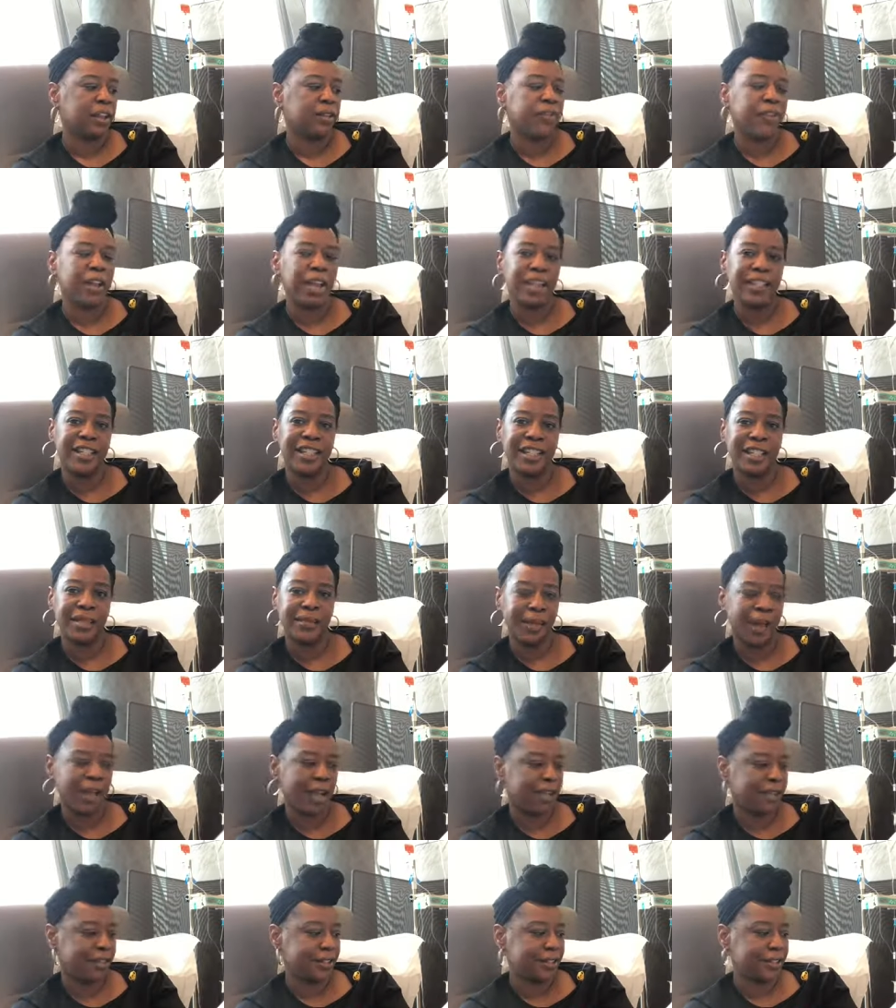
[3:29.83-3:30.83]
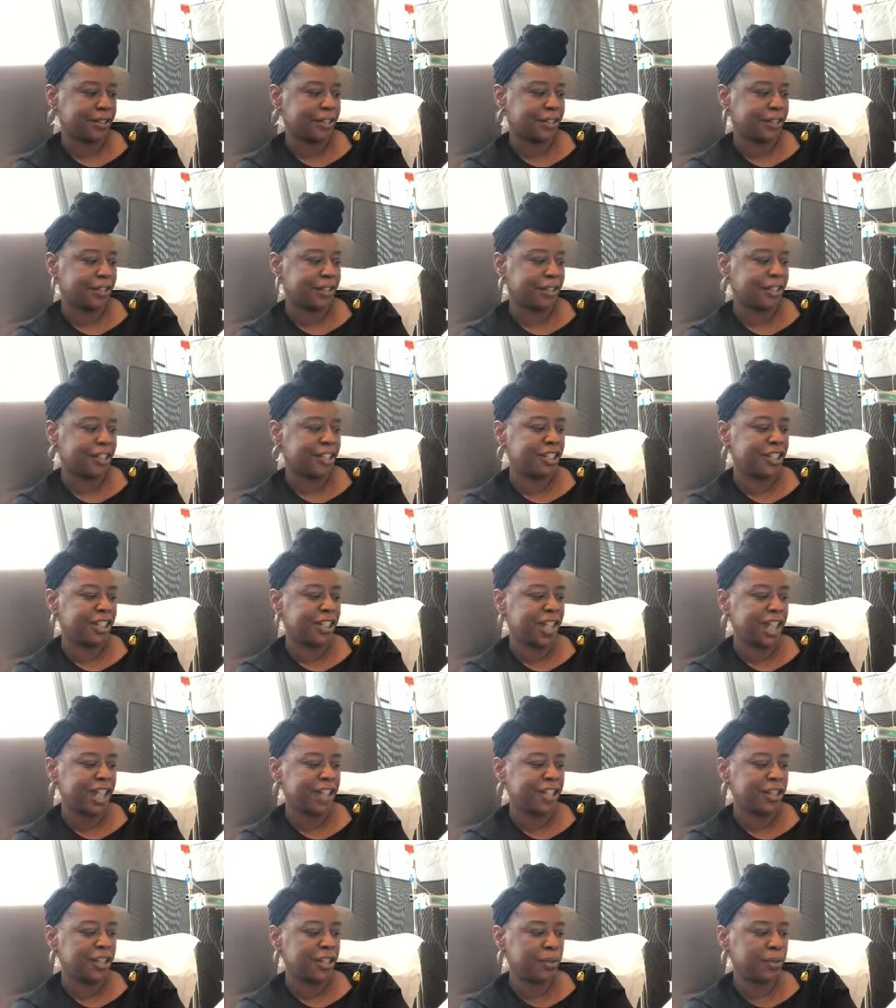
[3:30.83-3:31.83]
Vashi smiled. She
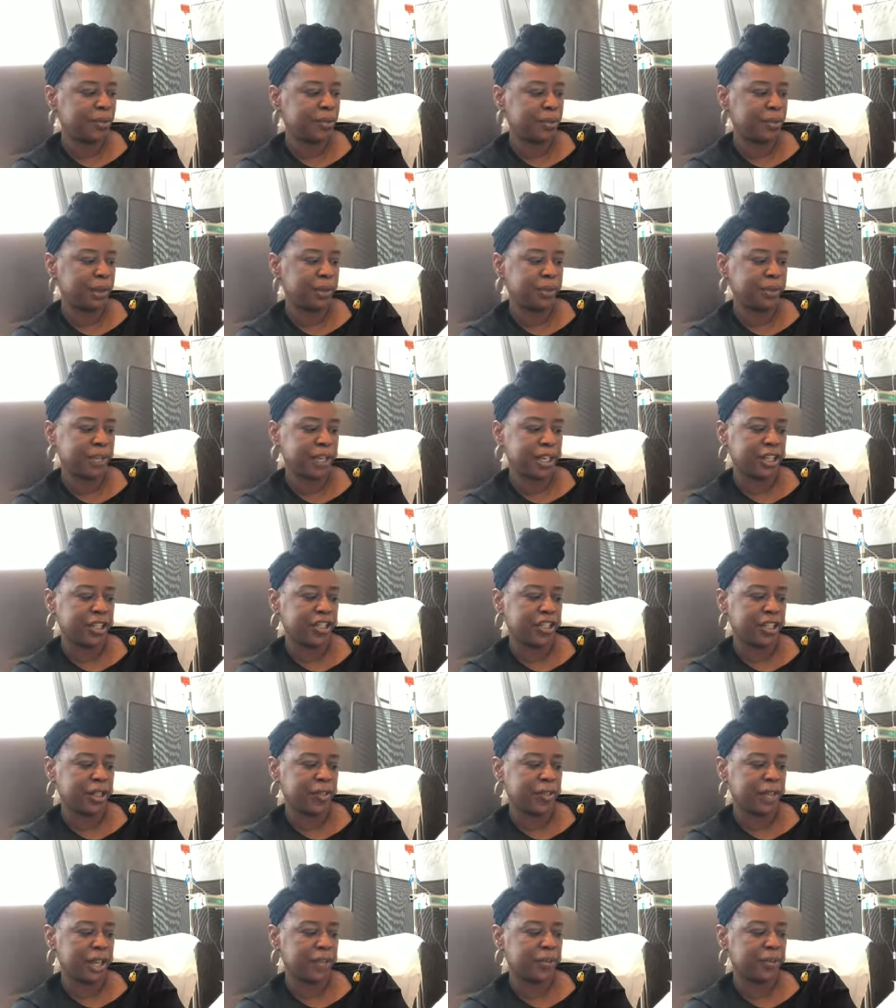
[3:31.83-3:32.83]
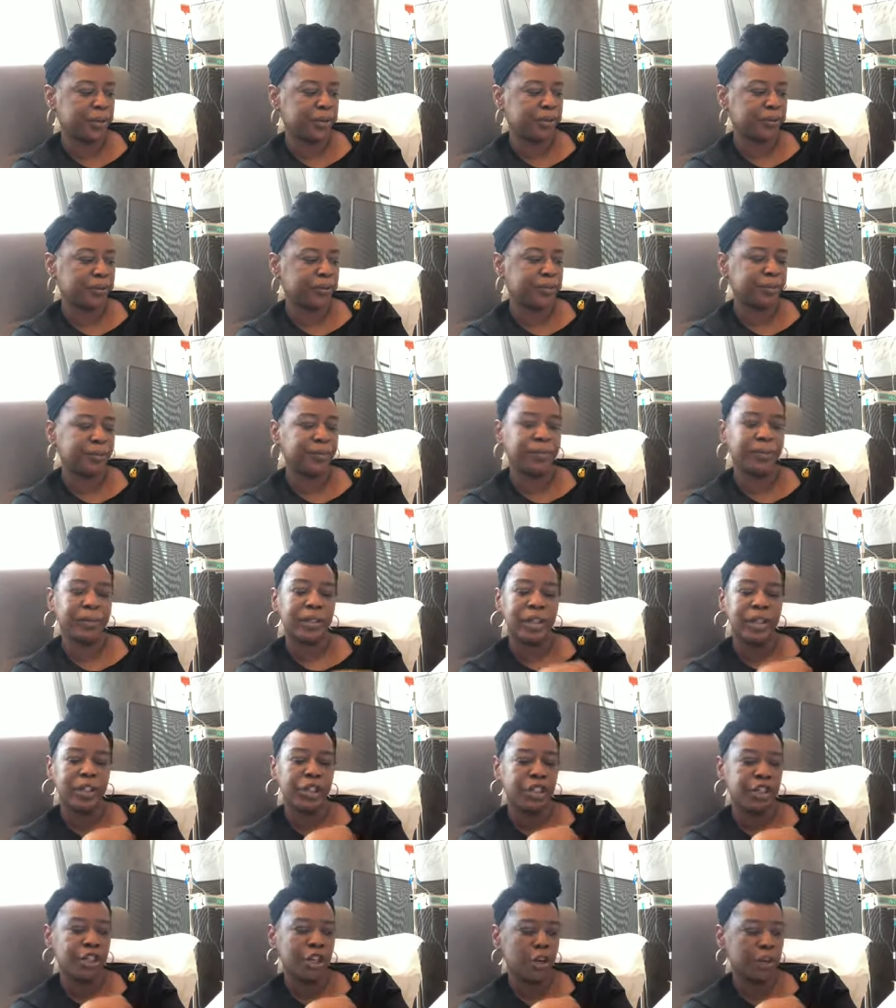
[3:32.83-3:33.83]
handed the boy a blank sheet of paper.
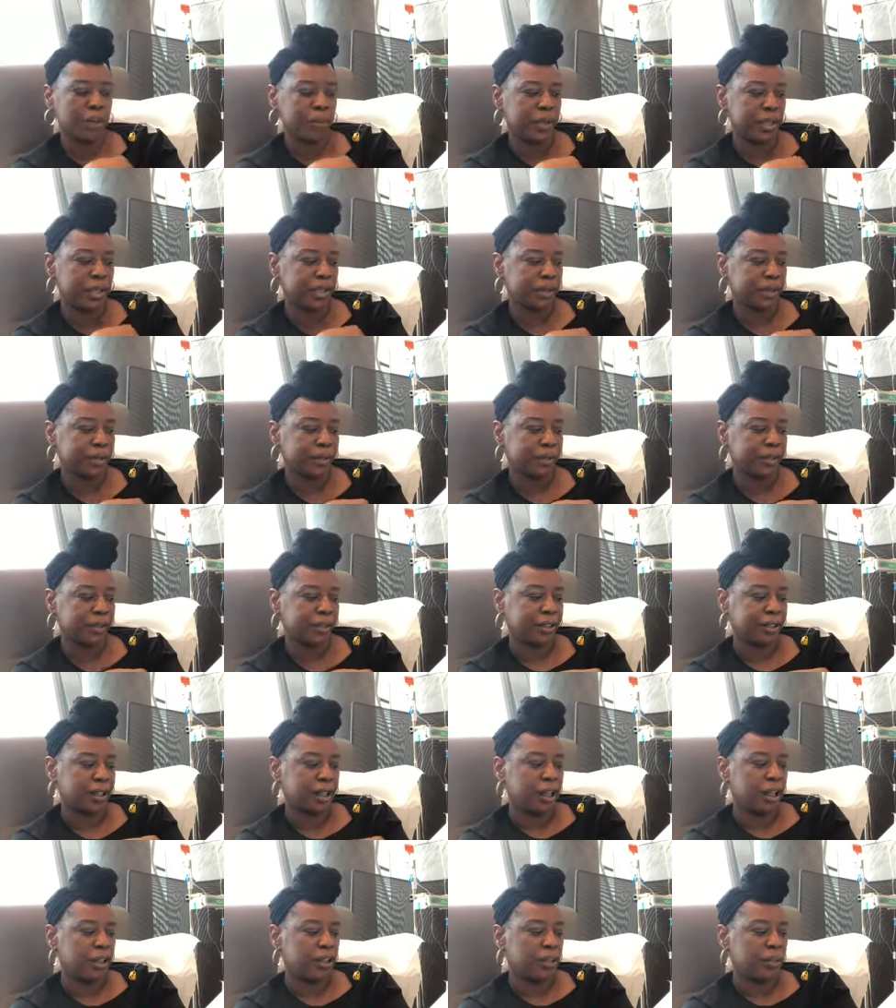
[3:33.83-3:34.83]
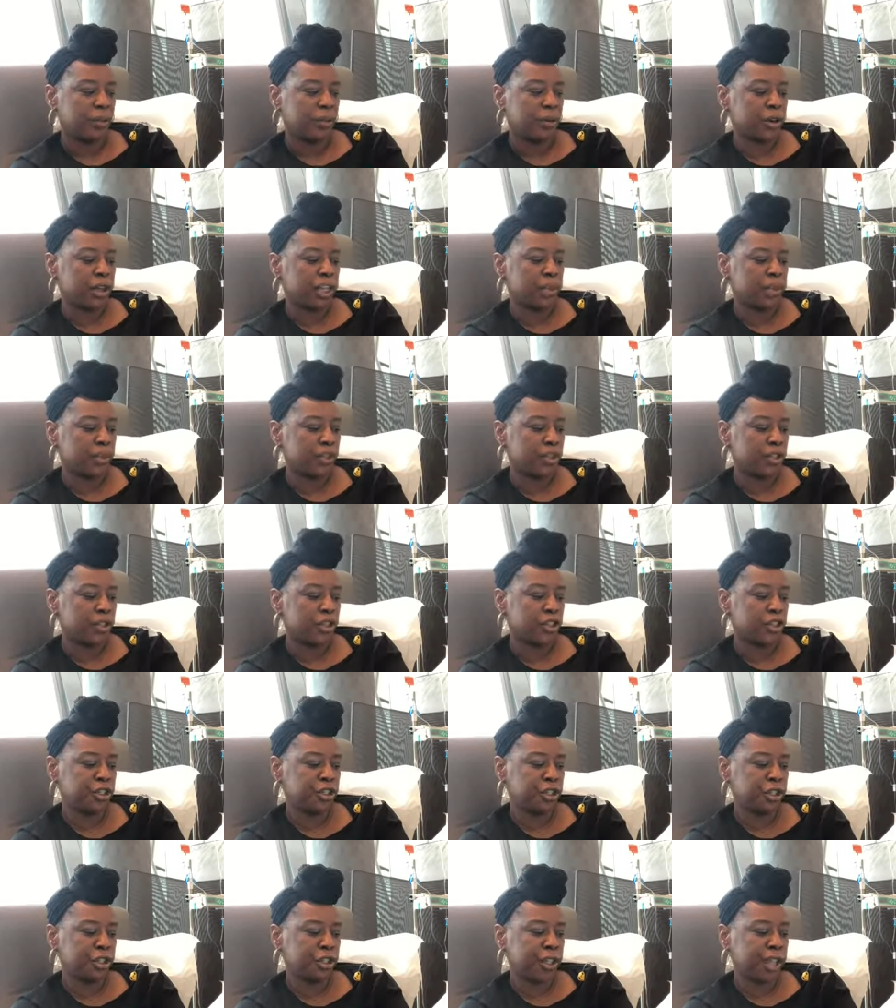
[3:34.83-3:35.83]
Show me. The boy's pencil
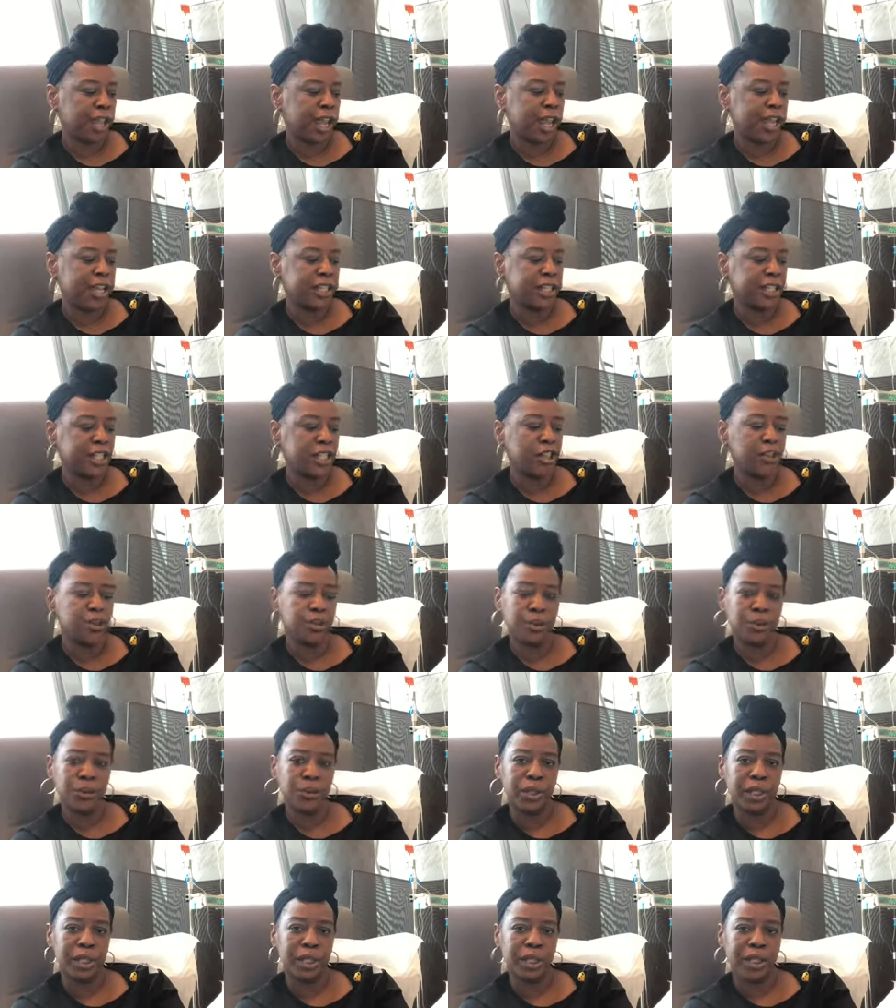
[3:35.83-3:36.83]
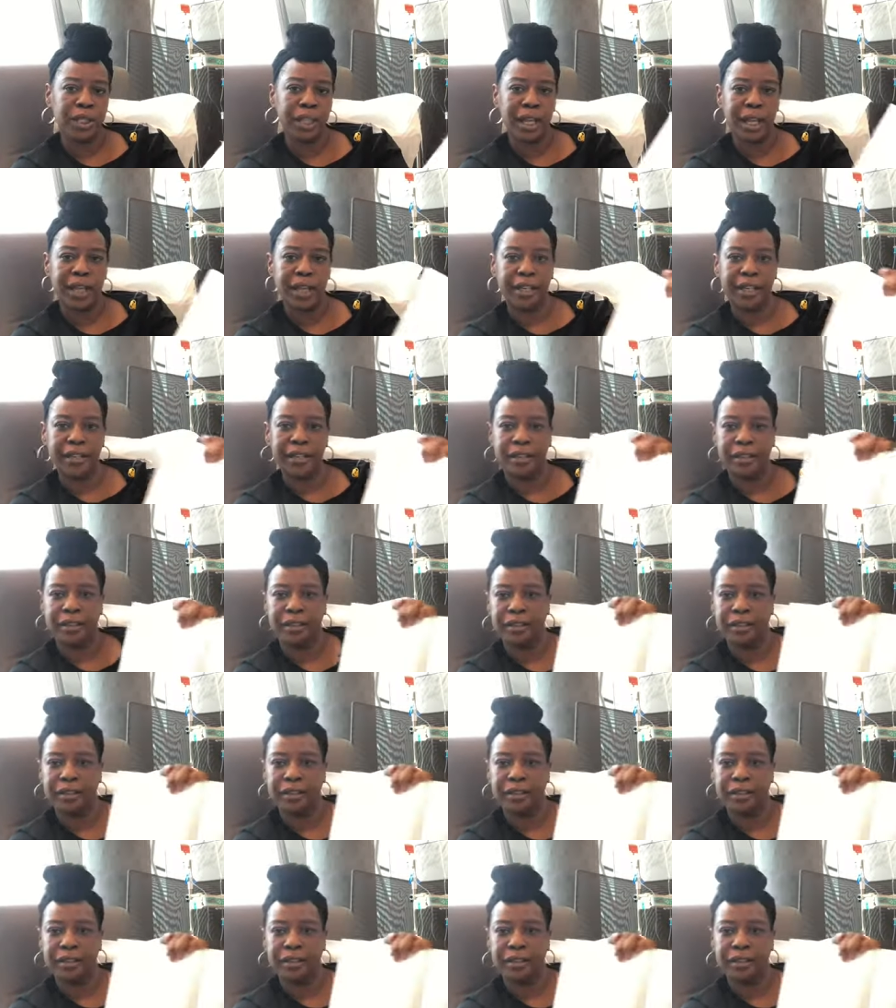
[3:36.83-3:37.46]
shook as he drew his line.